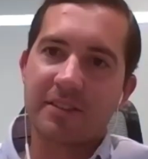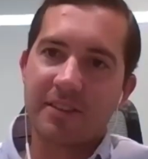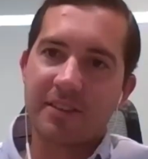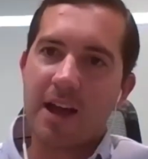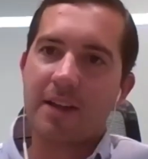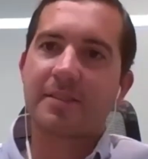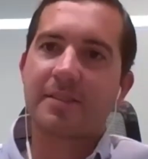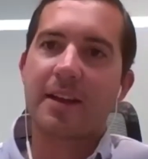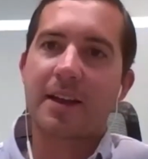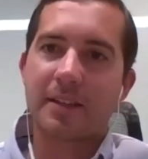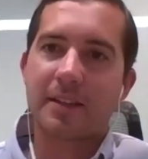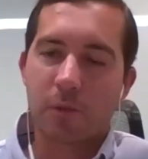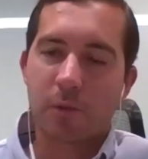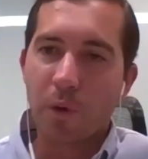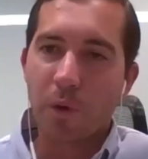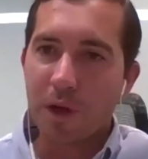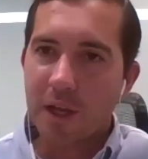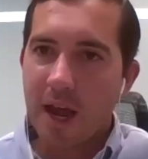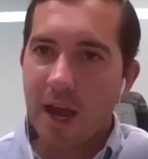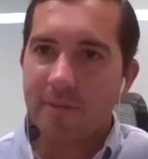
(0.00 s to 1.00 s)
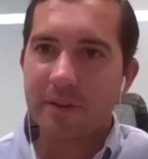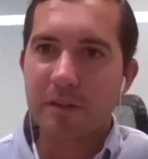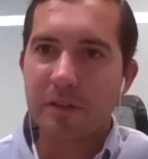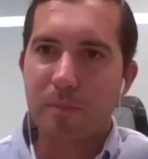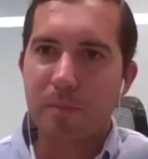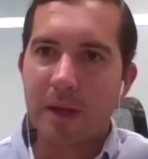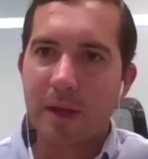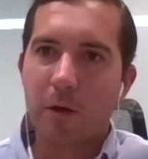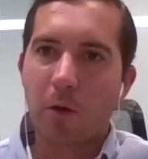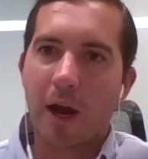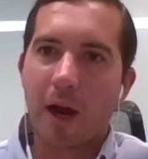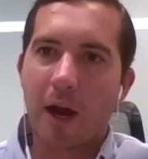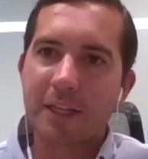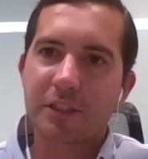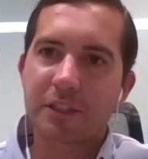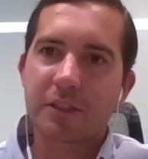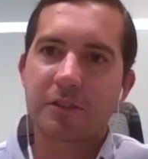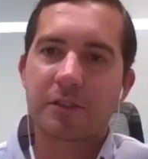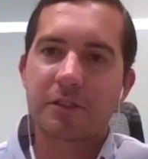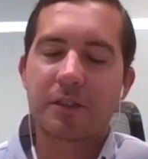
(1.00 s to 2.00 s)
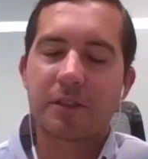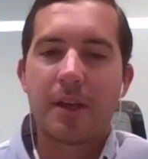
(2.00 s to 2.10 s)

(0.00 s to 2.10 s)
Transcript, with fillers: South Texas where you have these big ranches,